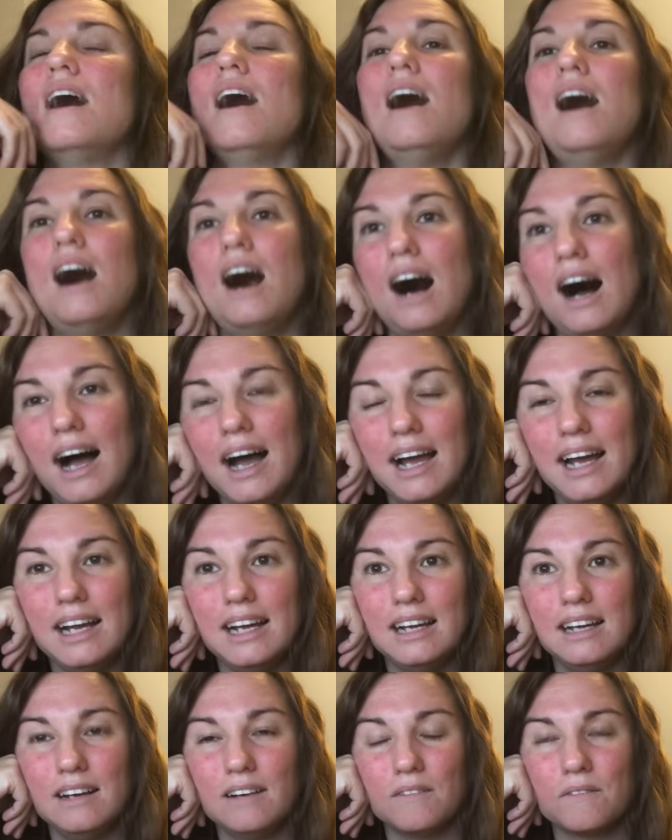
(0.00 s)

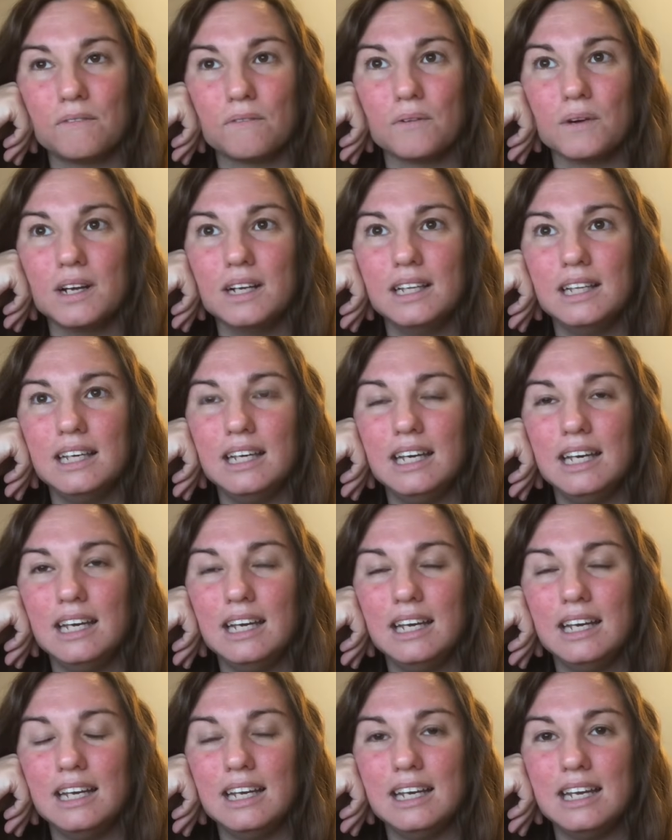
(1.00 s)
I
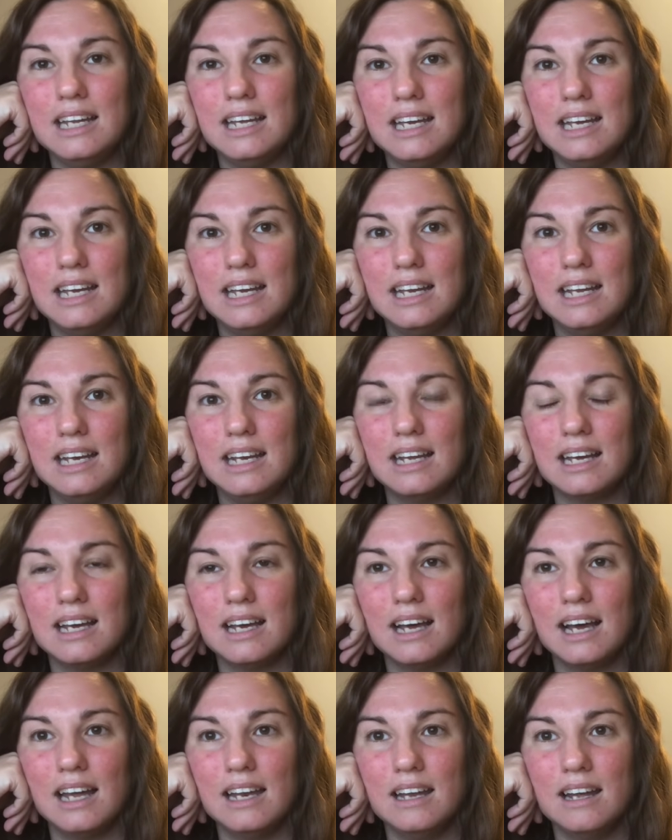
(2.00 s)
really need
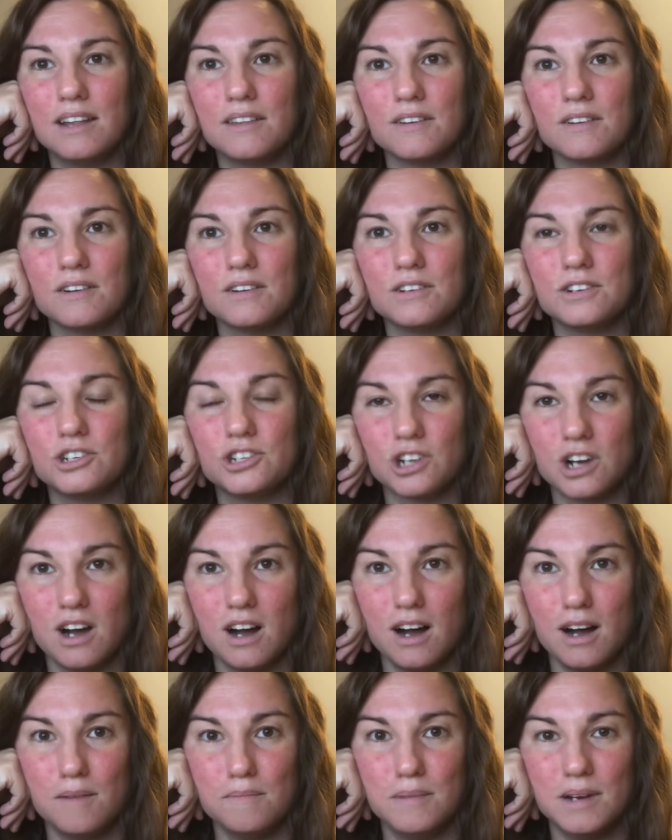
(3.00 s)
another
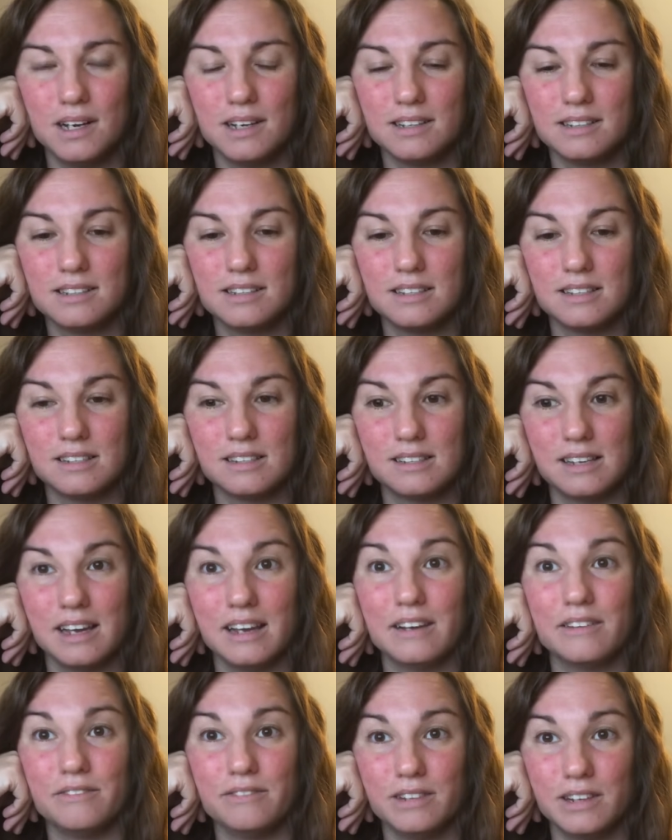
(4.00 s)
job to
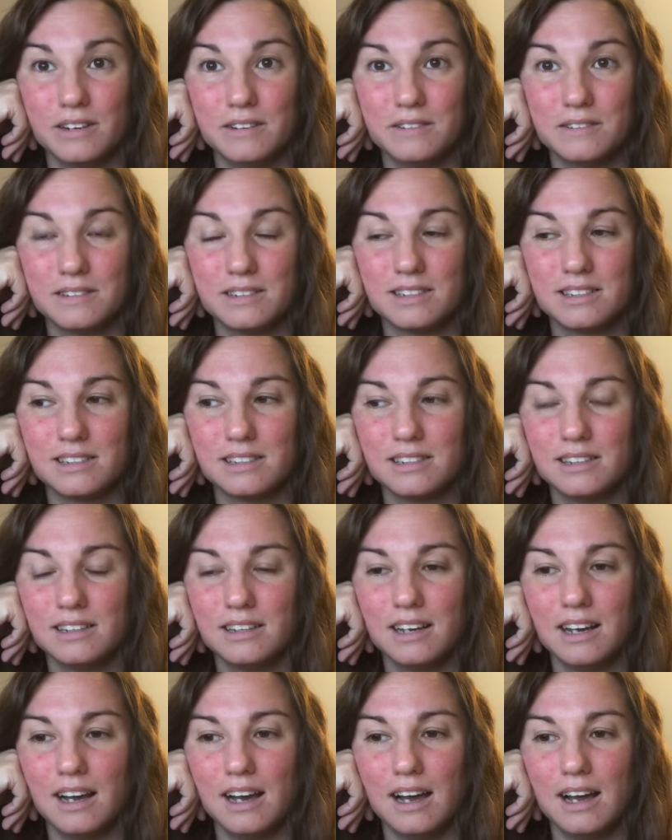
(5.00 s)
stay afloat.
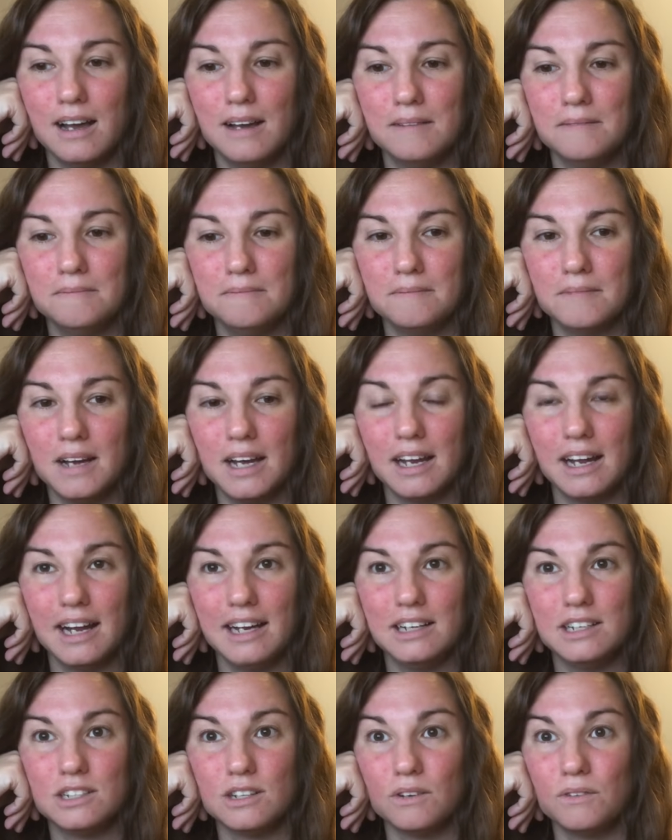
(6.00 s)
And
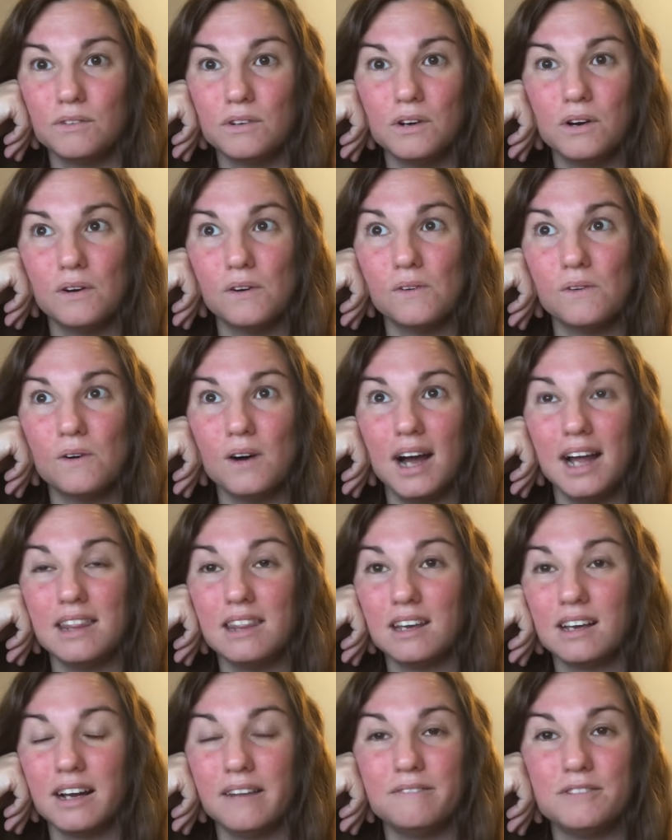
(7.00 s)
I don't know, I
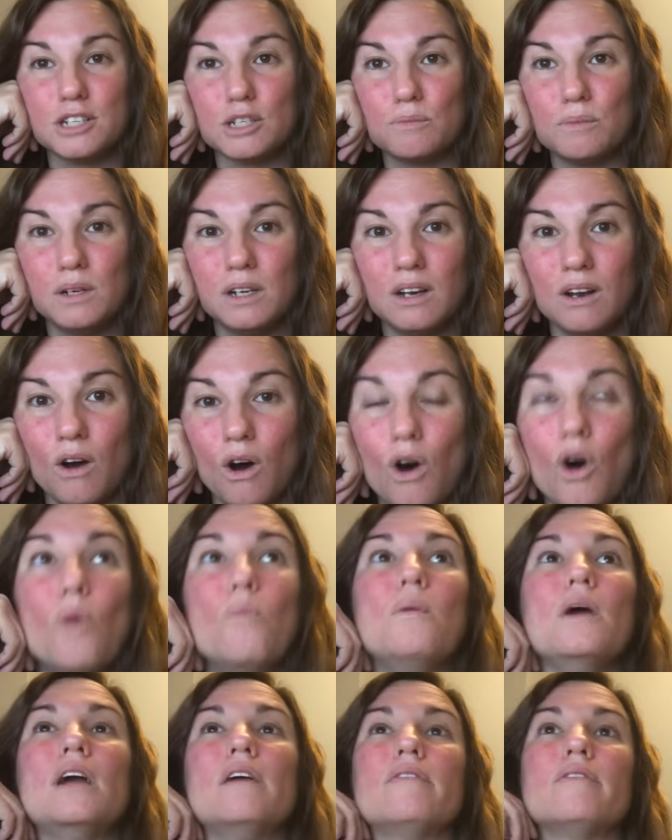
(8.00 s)
think I've just been
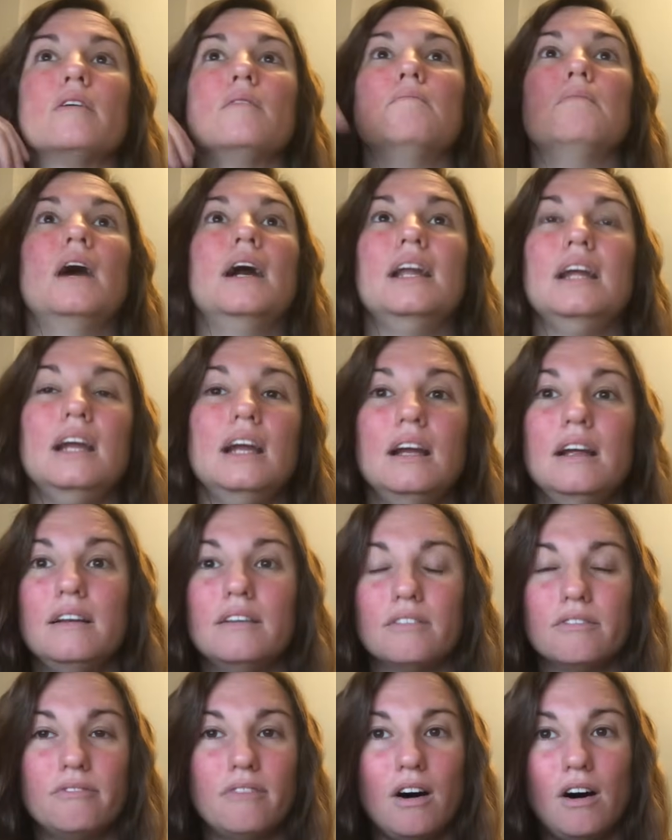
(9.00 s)
hoping for money
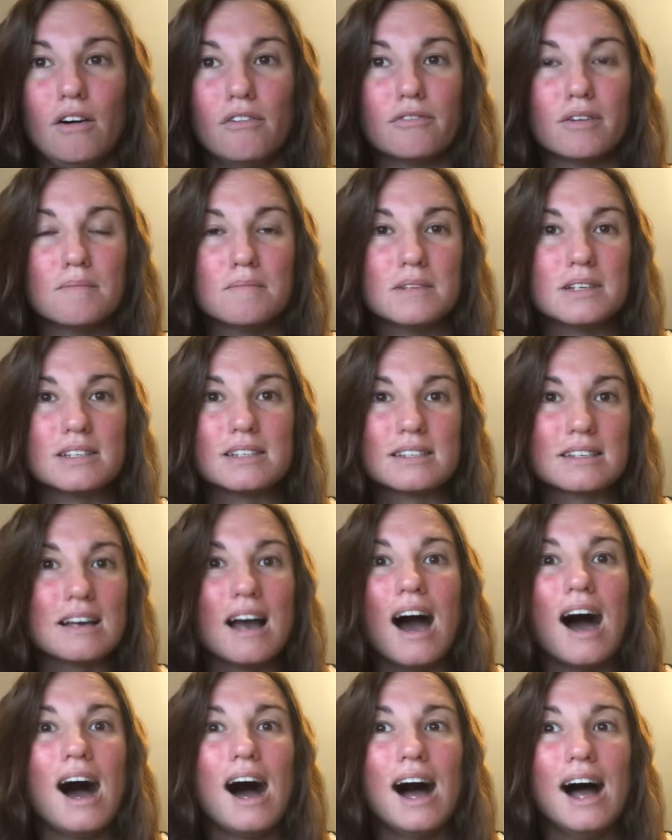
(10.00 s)
to fall from the
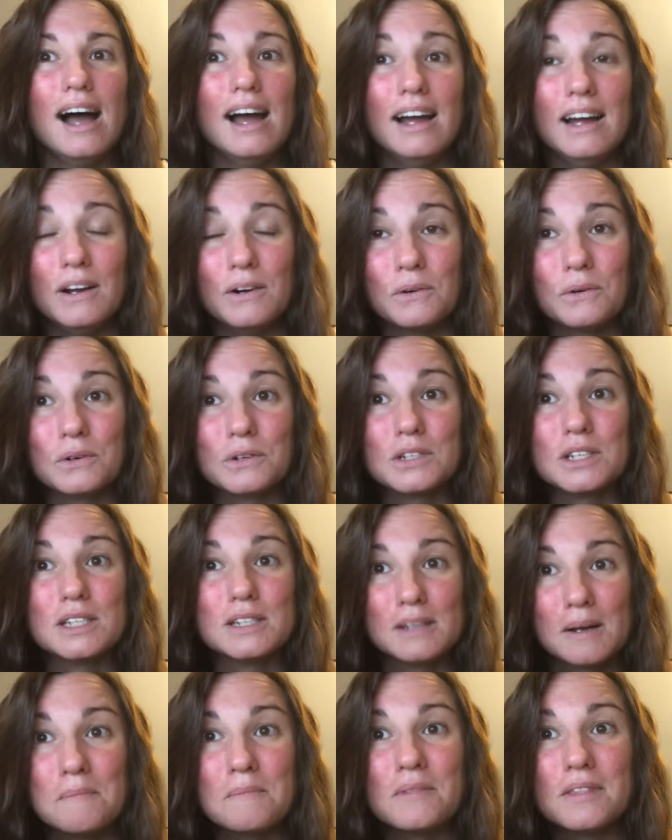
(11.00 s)
sky or
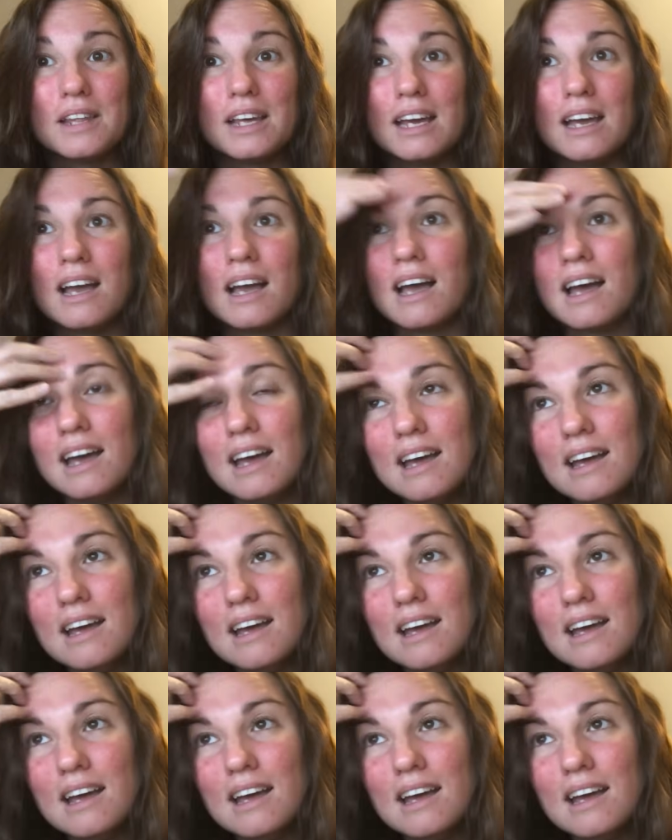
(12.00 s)
something.